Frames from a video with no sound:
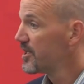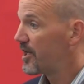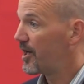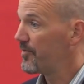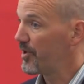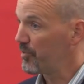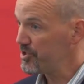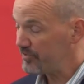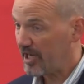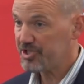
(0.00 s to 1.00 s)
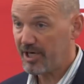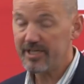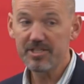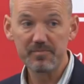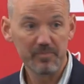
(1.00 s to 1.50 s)
Uh, that when you've got
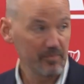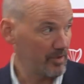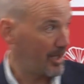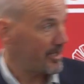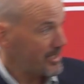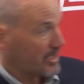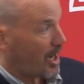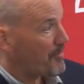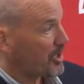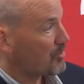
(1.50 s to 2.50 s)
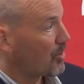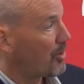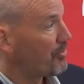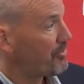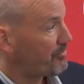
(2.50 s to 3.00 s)
Chinese uh, economic
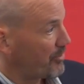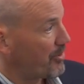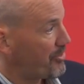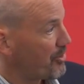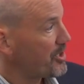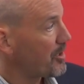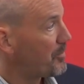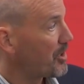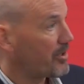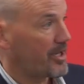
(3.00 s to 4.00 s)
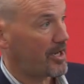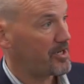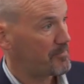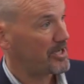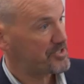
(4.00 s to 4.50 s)
growth for a 30-year period at
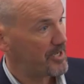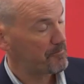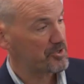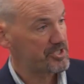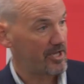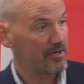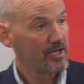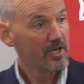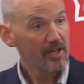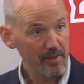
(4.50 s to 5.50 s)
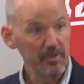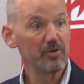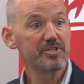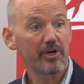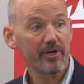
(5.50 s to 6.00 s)
about 10%, the
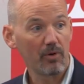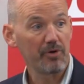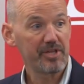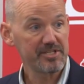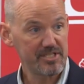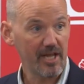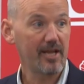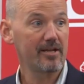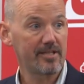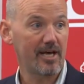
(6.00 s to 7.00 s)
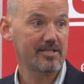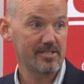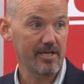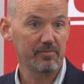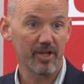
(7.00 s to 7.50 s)
military growth has stayed at that
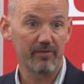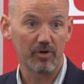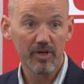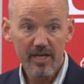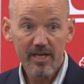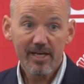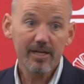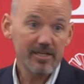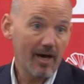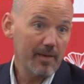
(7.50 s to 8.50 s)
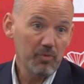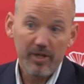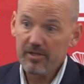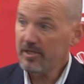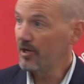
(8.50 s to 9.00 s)
same level in a time
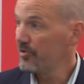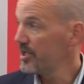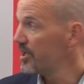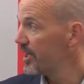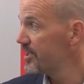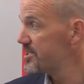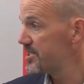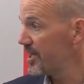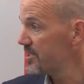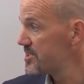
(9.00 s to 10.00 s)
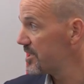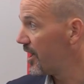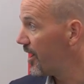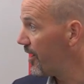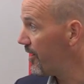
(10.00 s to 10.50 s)
when, you know, the United States, uh,
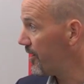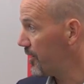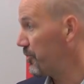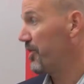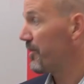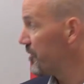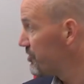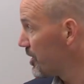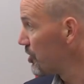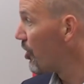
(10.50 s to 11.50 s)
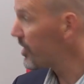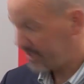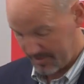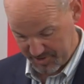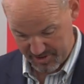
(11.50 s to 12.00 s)
uh, well, I mean, it's been a long
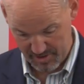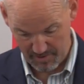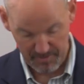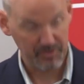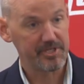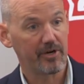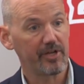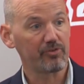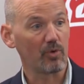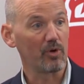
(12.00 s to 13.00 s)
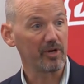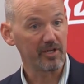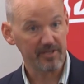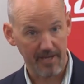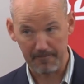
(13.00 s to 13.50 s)
time since our military has grown at
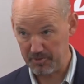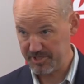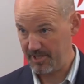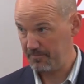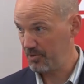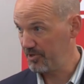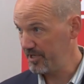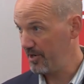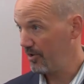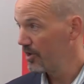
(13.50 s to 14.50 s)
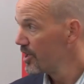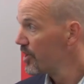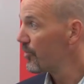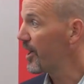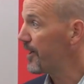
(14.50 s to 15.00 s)
a 10% per year
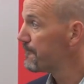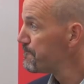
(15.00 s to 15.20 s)
rate.